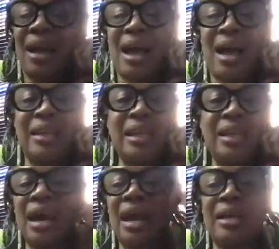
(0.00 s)
I need
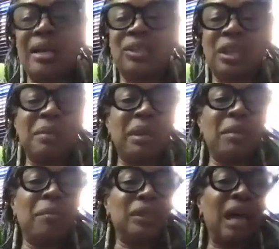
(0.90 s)
you to give me a little
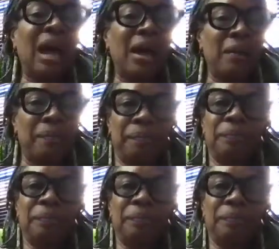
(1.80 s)
more time.